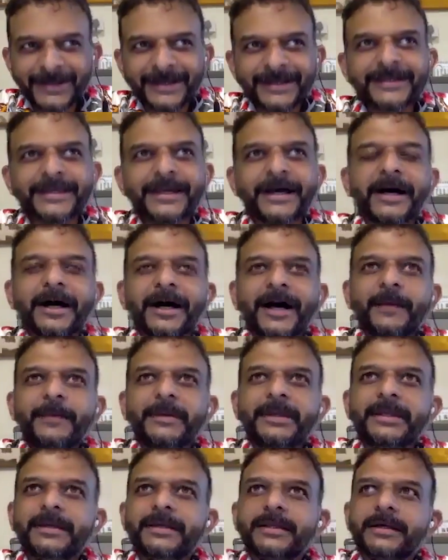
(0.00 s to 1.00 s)
Yeah, I
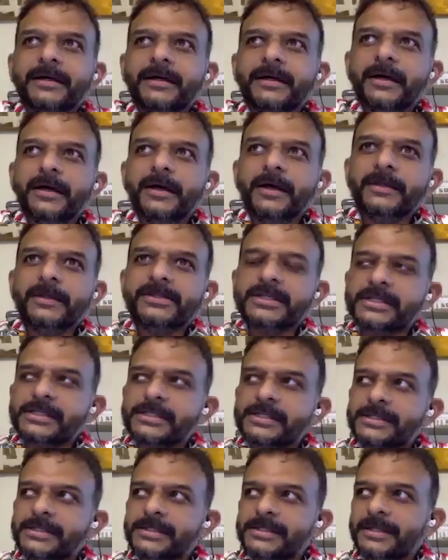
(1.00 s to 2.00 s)
mean,
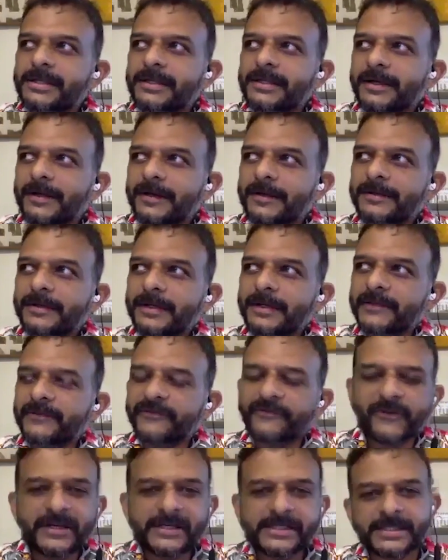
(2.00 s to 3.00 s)
just the
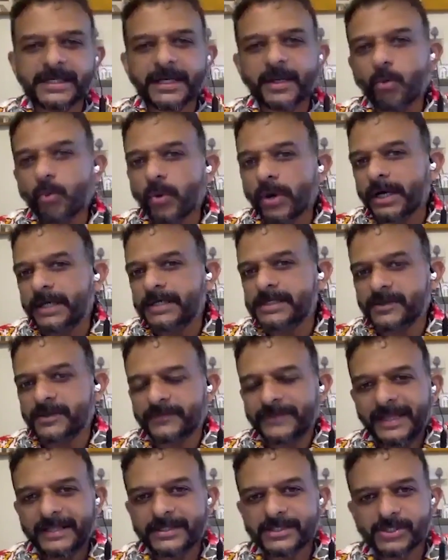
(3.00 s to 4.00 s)
first three words of
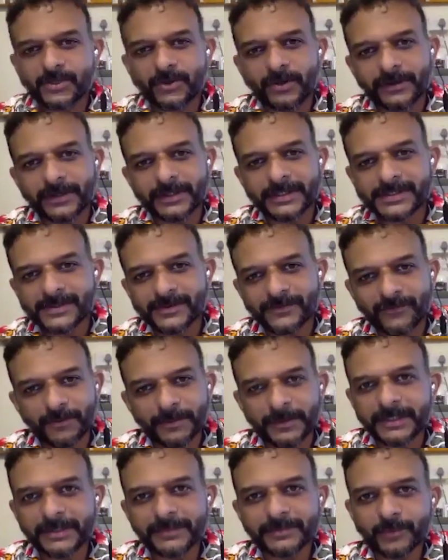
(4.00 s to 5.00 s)
that song is, for
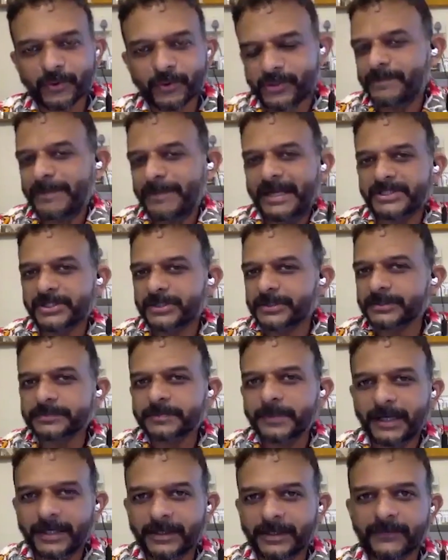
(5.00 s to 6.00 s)
me, the most magical
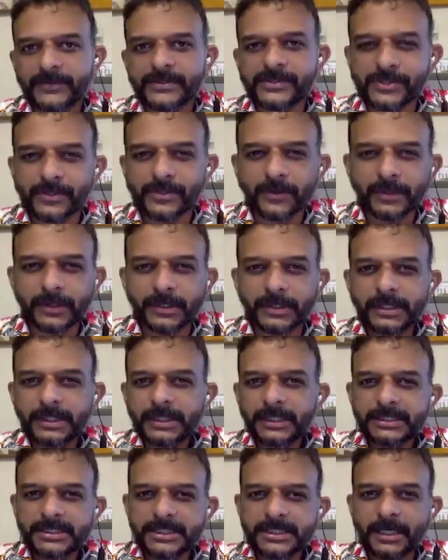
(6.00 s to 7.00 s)
part of the song.
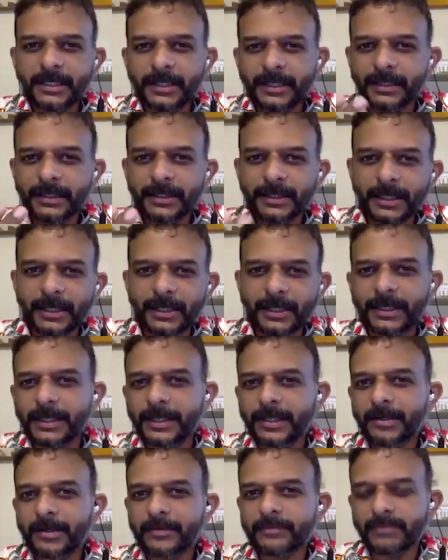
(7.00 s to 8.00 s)
Jana
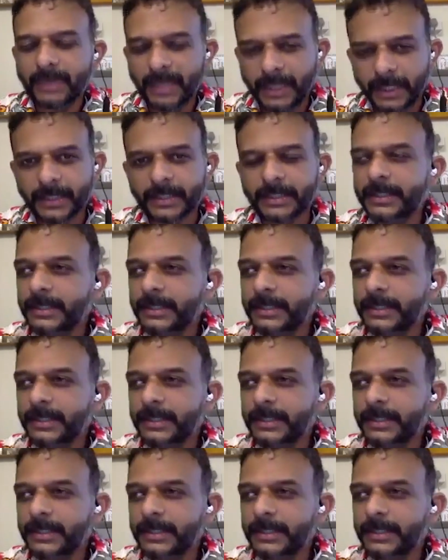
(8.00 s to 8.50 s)
Gana Mana.